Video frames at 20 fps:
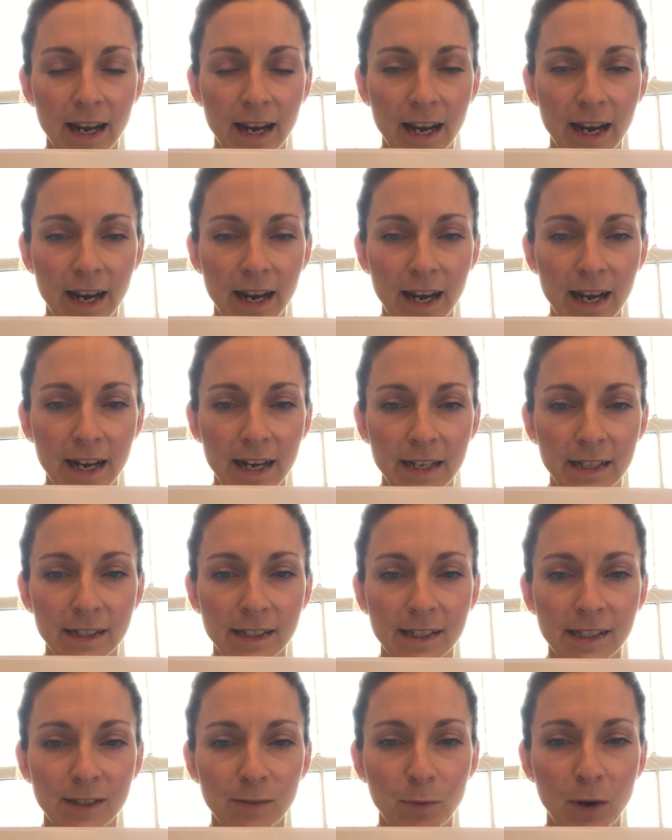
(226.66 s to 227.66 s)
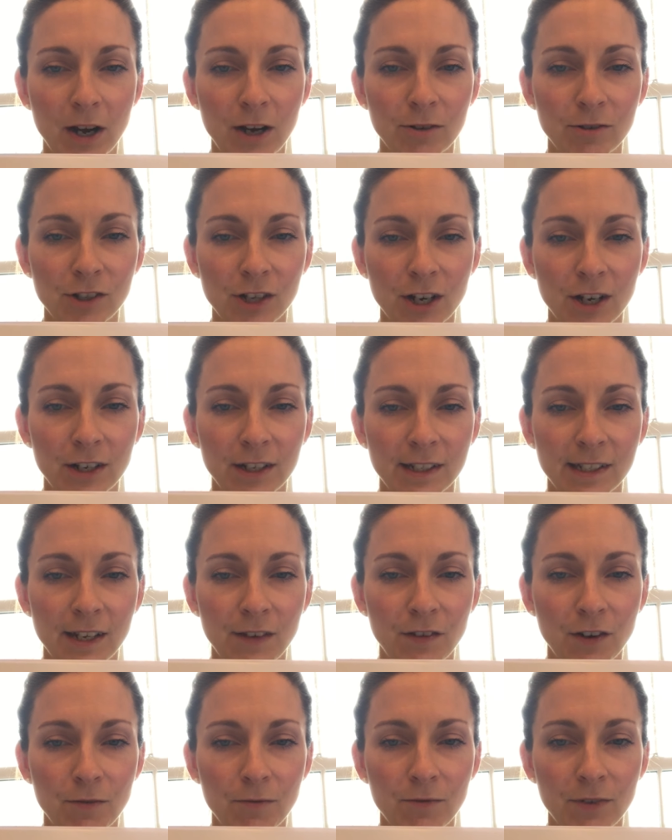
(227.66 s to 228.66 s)
it's. Well done. See
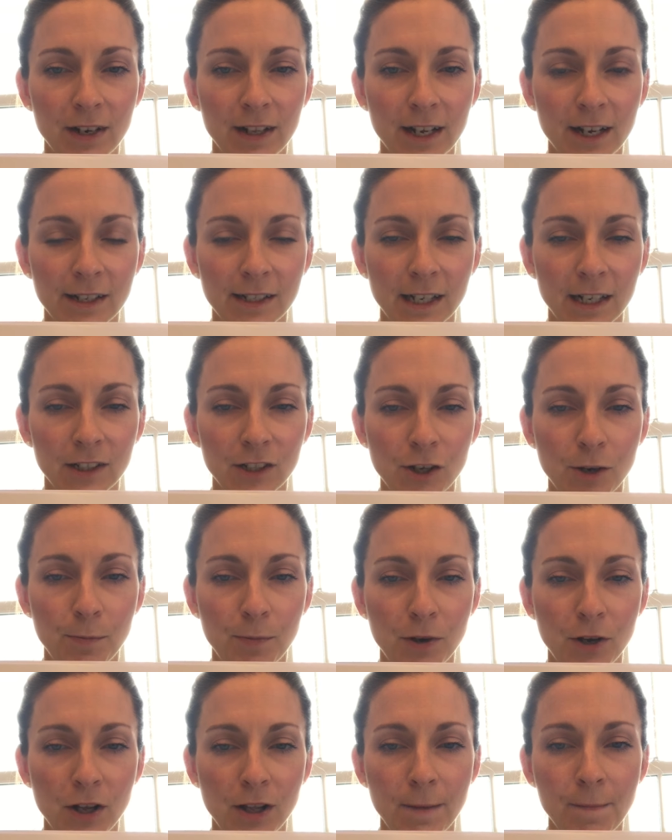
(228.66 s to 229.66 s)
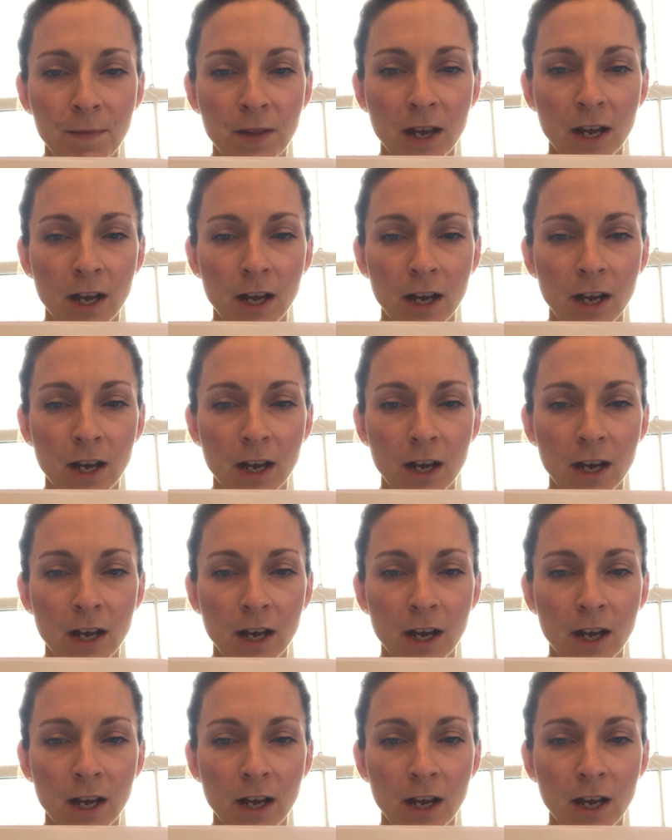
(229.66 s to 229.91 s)
if you can read those last couple.